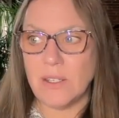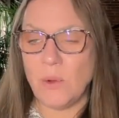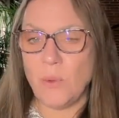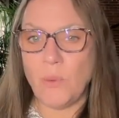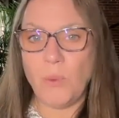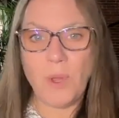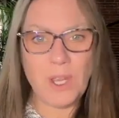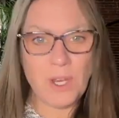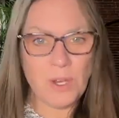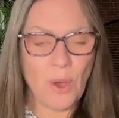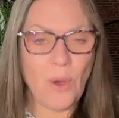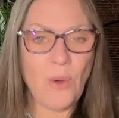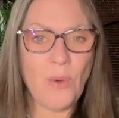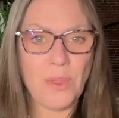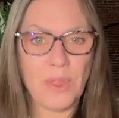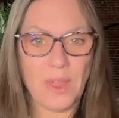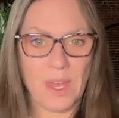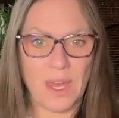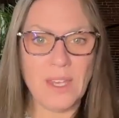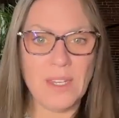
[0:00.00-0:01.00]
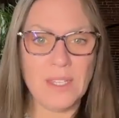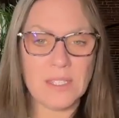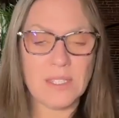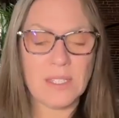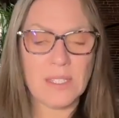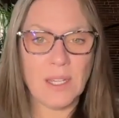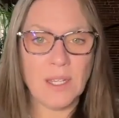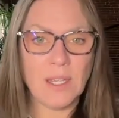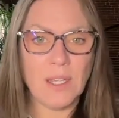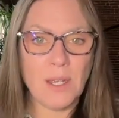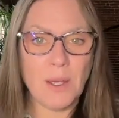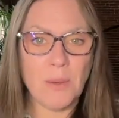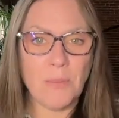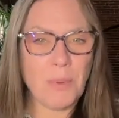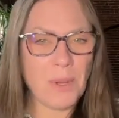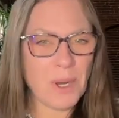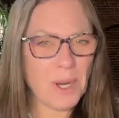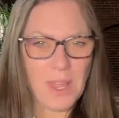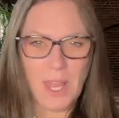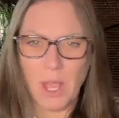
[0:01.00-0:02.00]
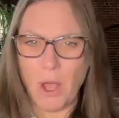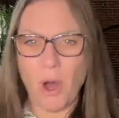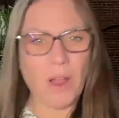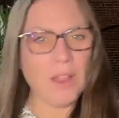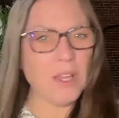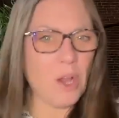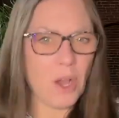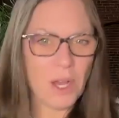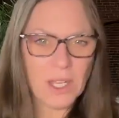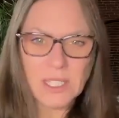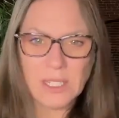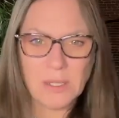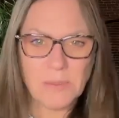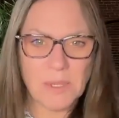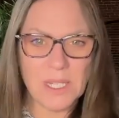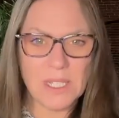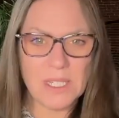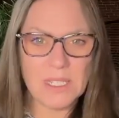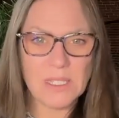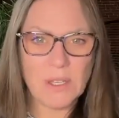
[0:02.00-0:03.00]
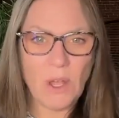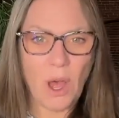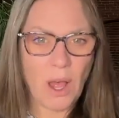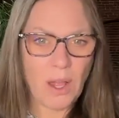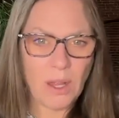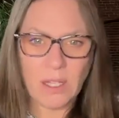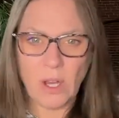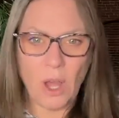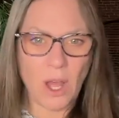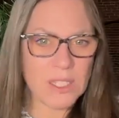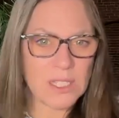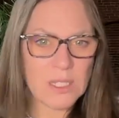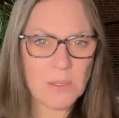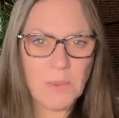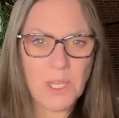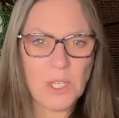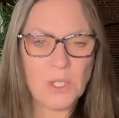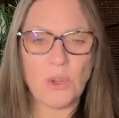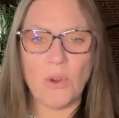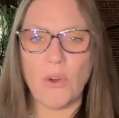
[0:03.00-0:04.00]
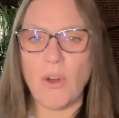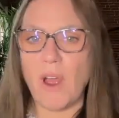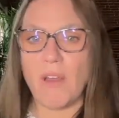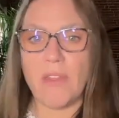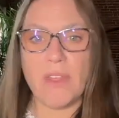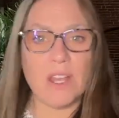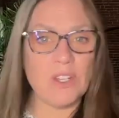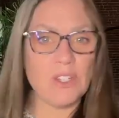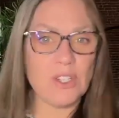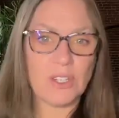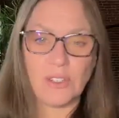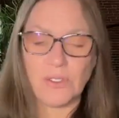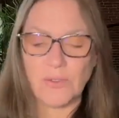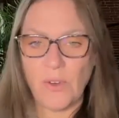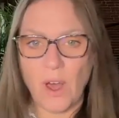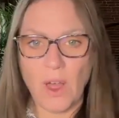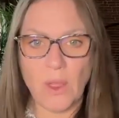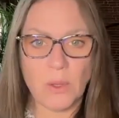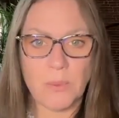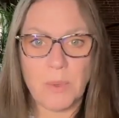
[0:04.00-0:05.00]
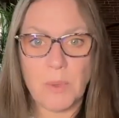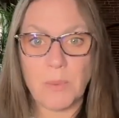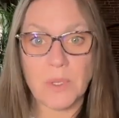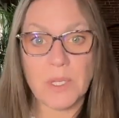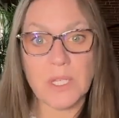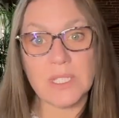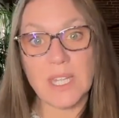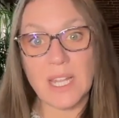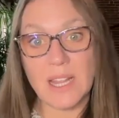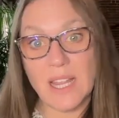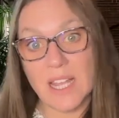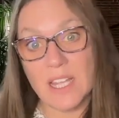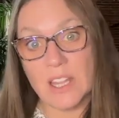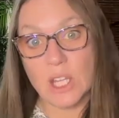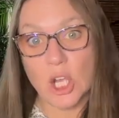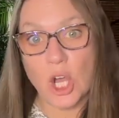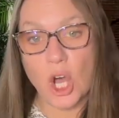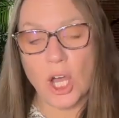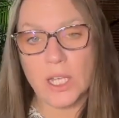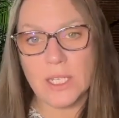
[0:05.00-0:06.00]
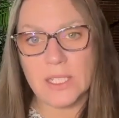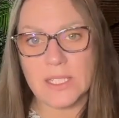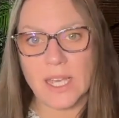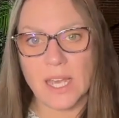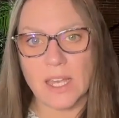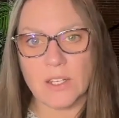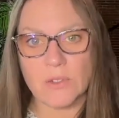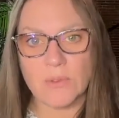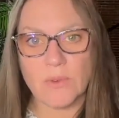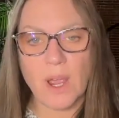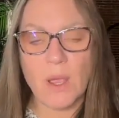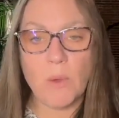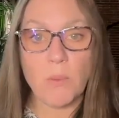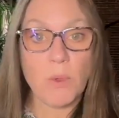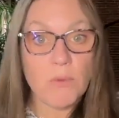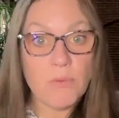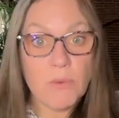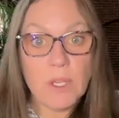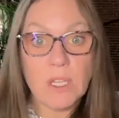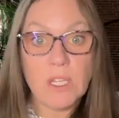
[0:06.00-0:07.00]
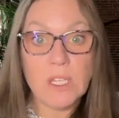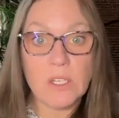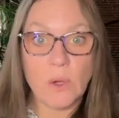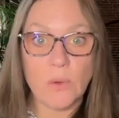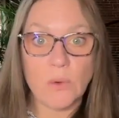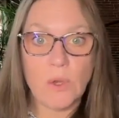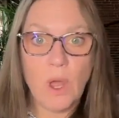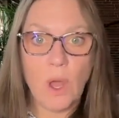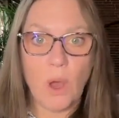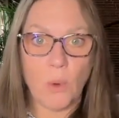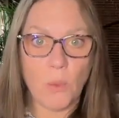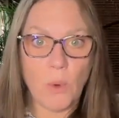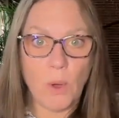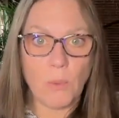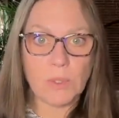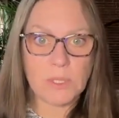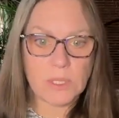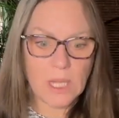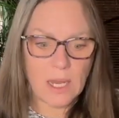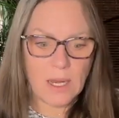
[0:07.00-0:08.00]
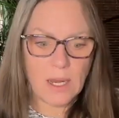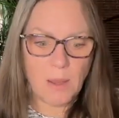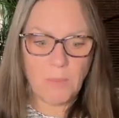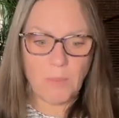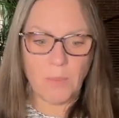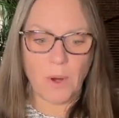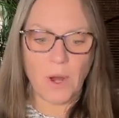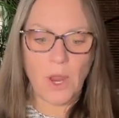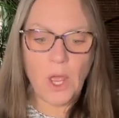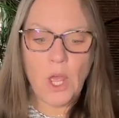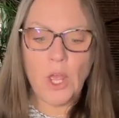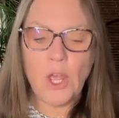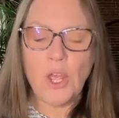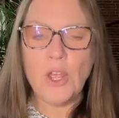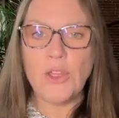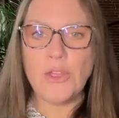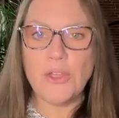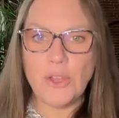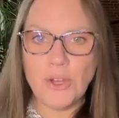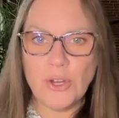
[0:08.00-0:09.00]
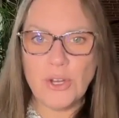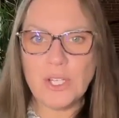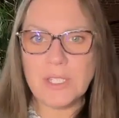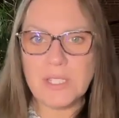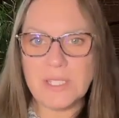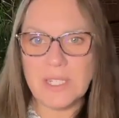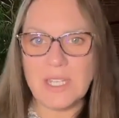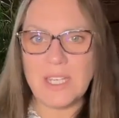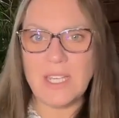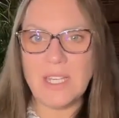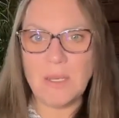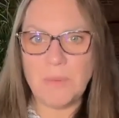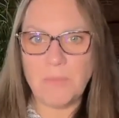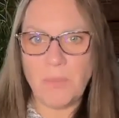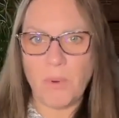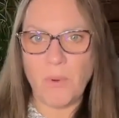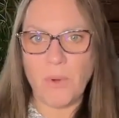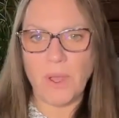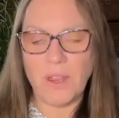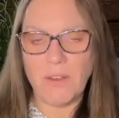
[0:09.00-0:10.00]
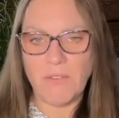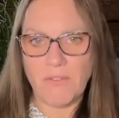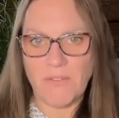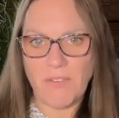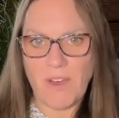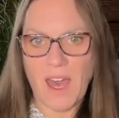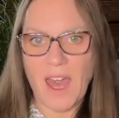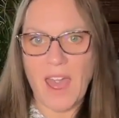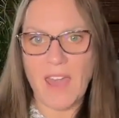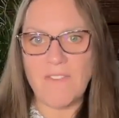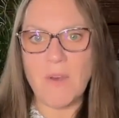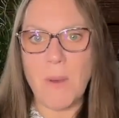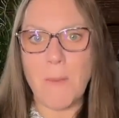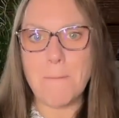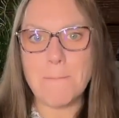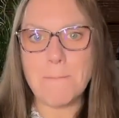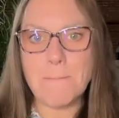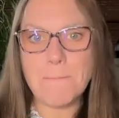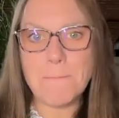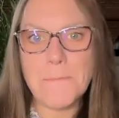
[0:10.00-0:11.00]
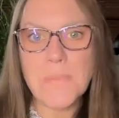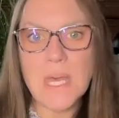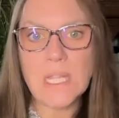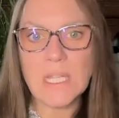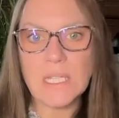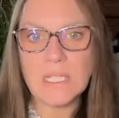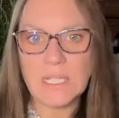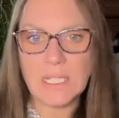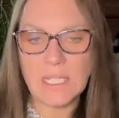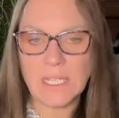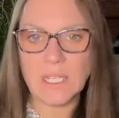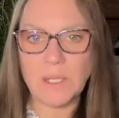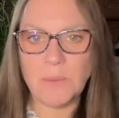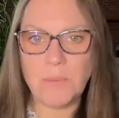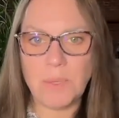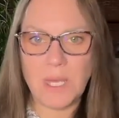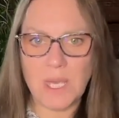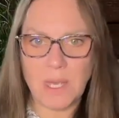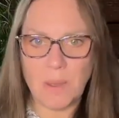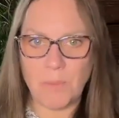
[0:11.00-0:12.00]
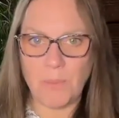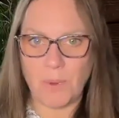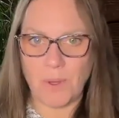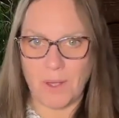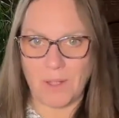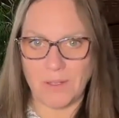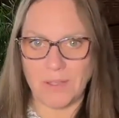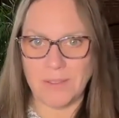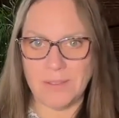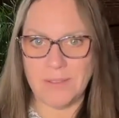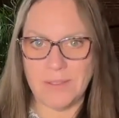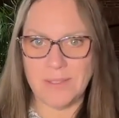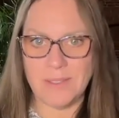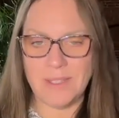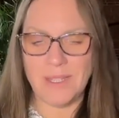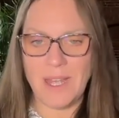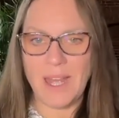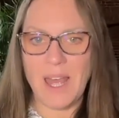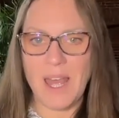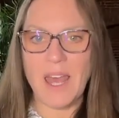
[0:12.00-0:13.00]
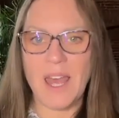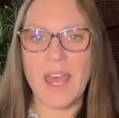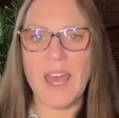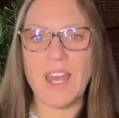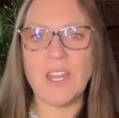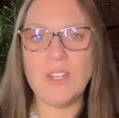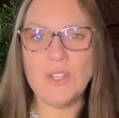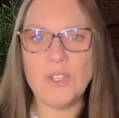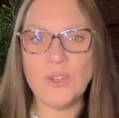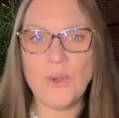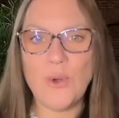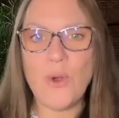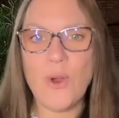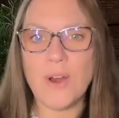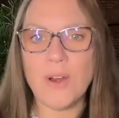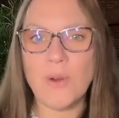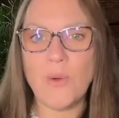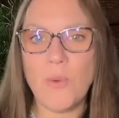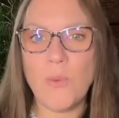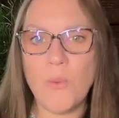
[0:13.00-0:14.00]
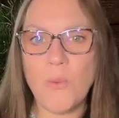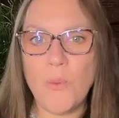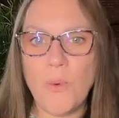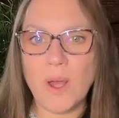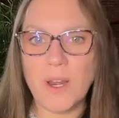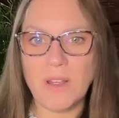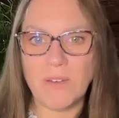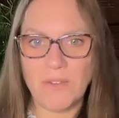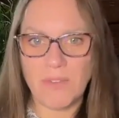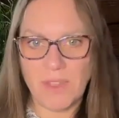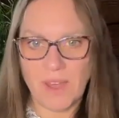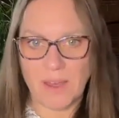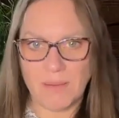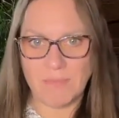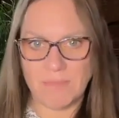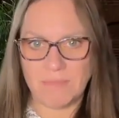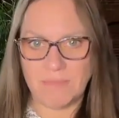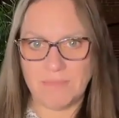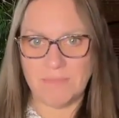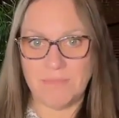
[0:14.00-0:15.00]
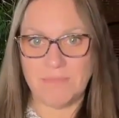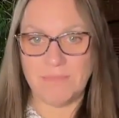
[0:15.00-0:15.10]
we know this, but are they all in ostomy, all in ostomies, or are they just following people because they like the content, right? We really don't know. What was that number? 13.5 million people, and you're one of them.